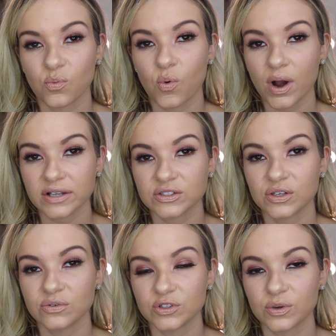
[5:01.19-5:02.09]
What do
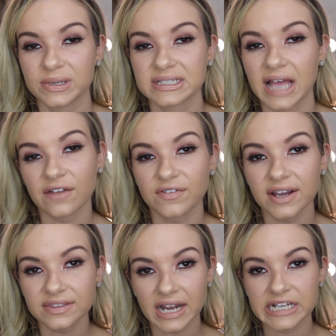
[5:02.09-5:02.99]
you do? Because I
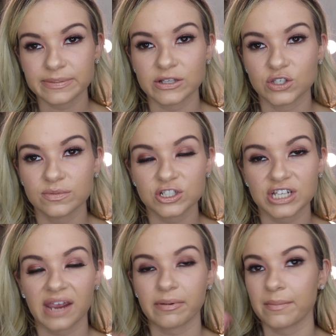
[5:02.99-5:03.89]
find that I spend too much
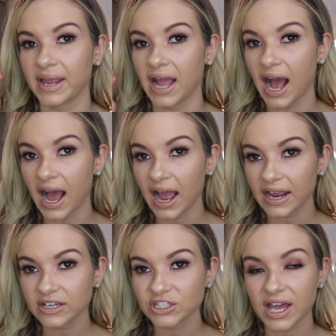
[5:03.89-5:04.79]
time on my
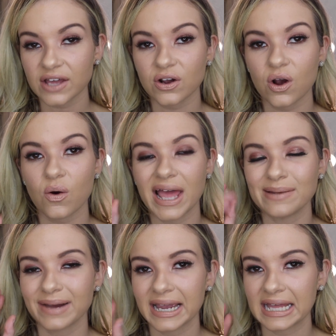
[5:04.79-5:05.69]
eyeshadow
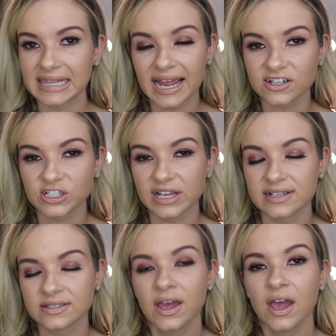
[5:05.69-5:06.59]
and my
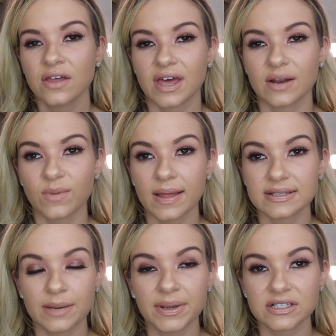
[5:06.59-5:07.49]
lashes that by the
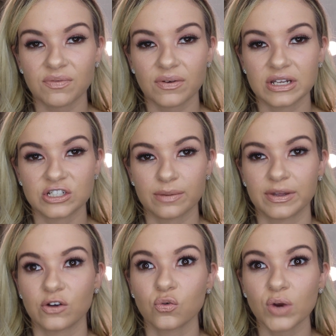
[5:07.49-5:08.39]
time I get to foundation, I'm
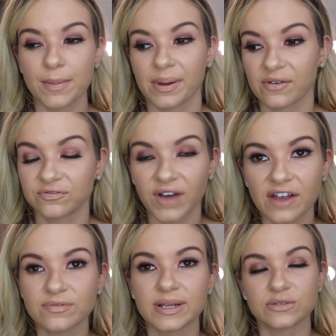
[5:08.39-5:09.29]
like, crap, I have
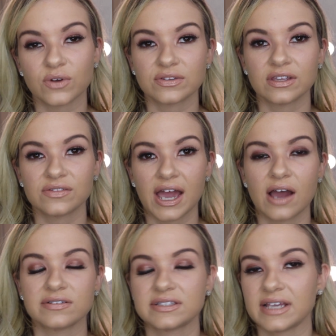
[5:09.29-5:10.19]
five minutes where I have to leave the
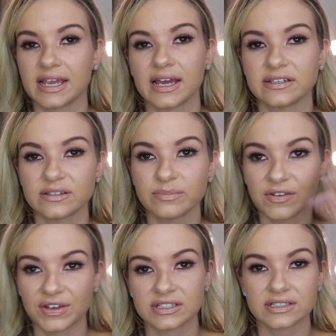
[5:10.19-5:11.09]
house and my
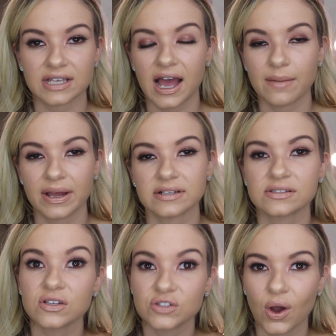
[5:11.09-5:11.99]
face looks like a hot
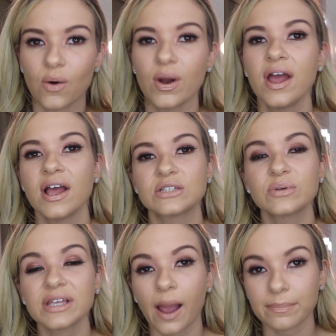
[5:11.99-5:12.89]
mess. So it's
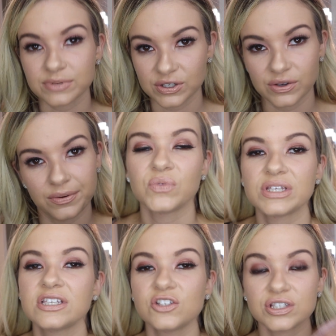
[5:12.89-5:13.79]
really up to you.
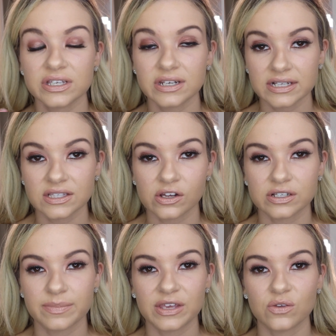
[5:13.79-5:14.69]
This is just a nice look
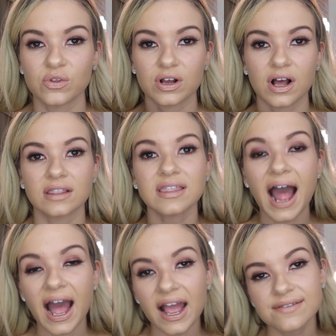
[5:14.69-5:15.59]
to make you look
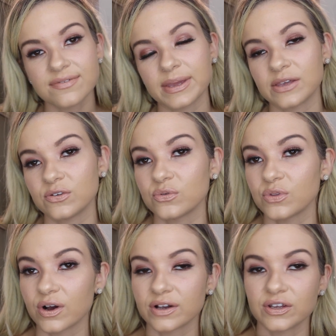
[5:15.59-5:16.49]
alive, make you
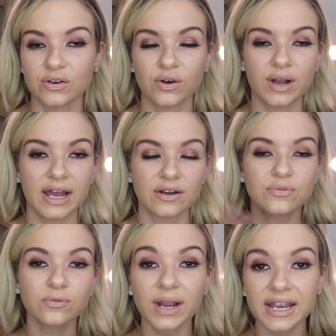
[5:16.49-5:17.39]
look, you know, kind
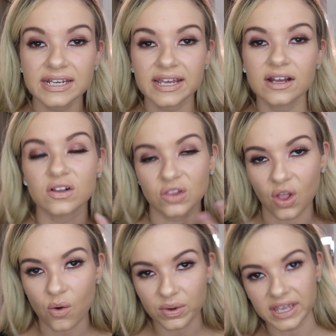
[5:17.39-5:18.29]
of radiant,
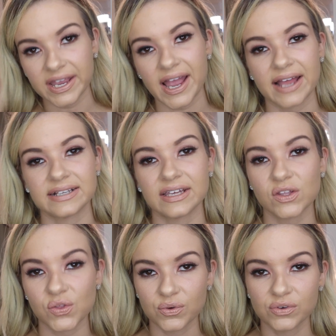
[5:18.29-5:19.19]
glowy, and get
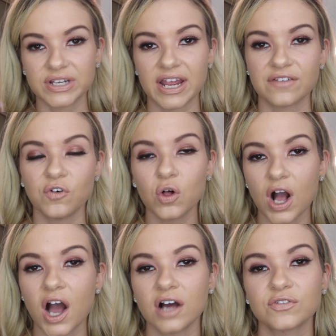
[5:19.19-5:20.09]
you through your day full
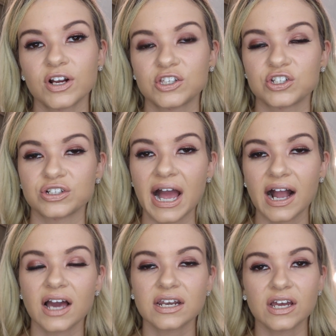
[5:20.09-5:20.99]
coverage. You're
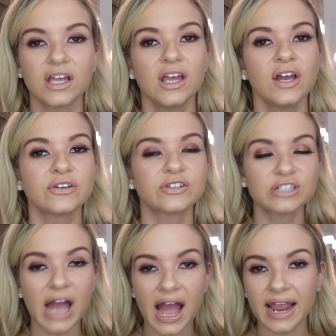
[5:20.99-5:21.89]
not gonna
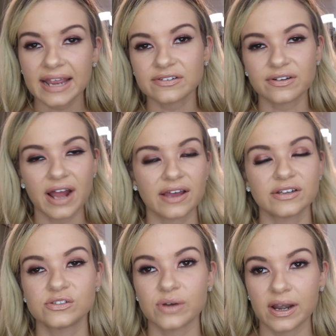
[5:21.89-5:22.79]
shine, you're not
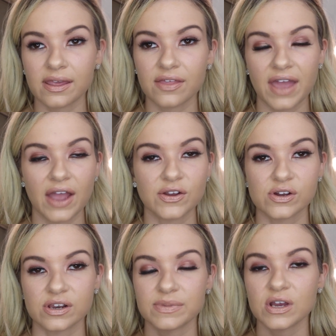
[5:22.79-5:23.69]
gonna do any of that. You're
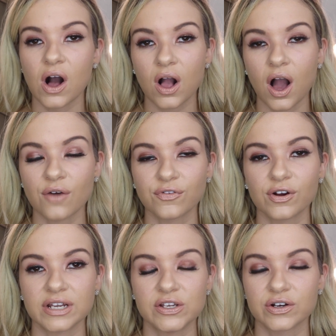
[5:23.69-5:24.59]
gonna be all
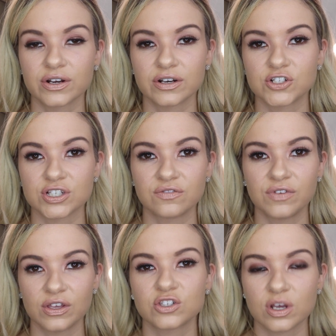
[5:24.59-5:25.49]
covered and you're gonna just
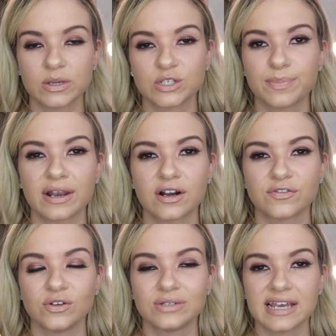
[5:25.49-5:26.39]
feel so much better
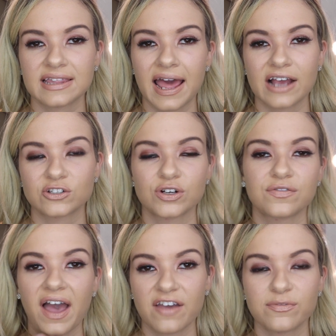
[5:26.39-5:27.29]
if you take that extra
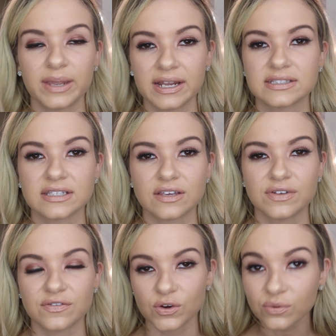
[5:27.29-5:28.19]
five minutes,
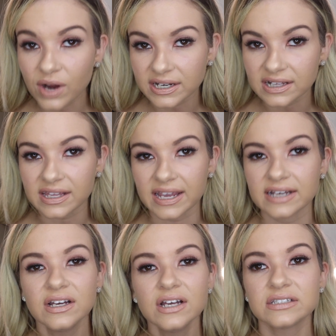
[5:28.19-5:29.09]
even if you're running
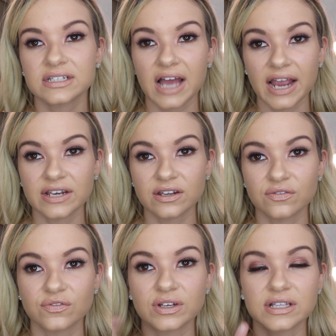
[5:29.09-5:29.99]
late, to kind
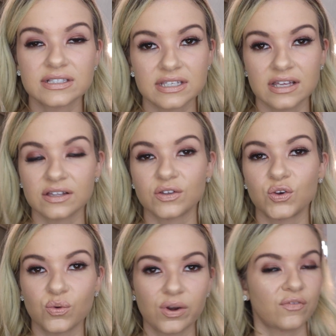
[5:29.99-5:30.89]
of conceal and
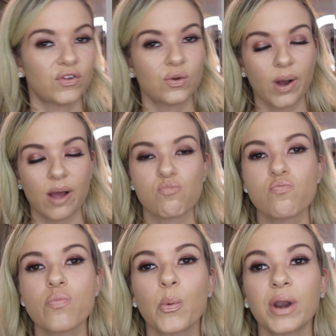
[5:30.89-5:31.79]
do whatever you want
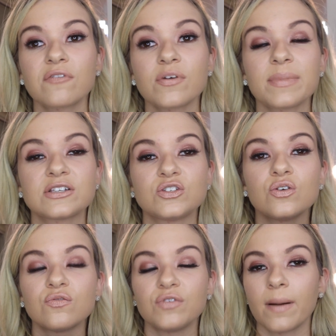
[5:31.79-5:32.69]
whatever makes
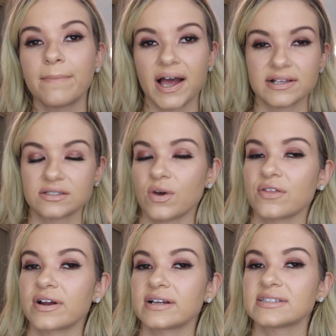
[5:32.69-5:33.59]
you feel best,
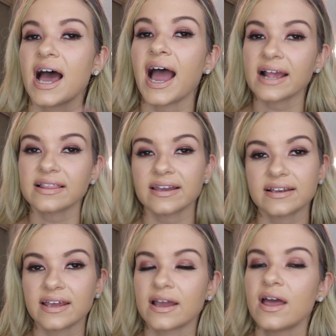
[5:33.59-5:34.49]
whether it's
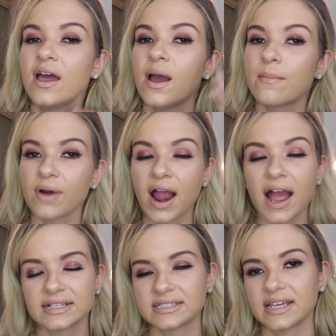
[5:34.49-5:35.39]
highlighting,
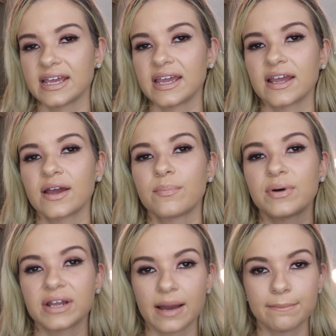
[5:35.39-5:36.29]
bronzing,
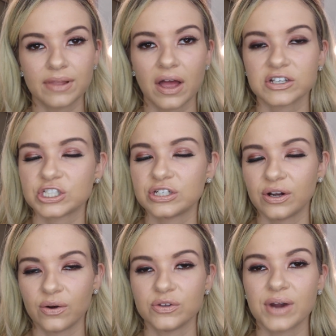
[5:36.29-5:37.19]
putting on blush, you
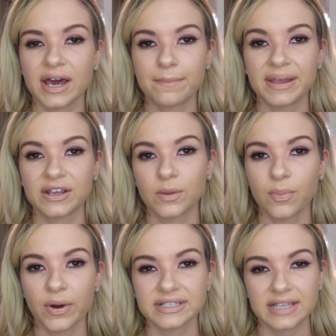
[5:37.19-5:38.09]
know, you gotta pick your
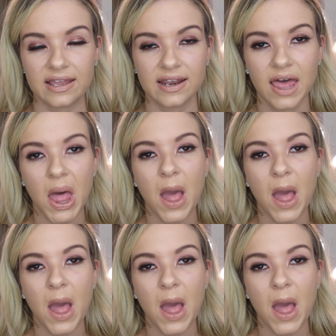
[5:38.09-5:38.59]
poison.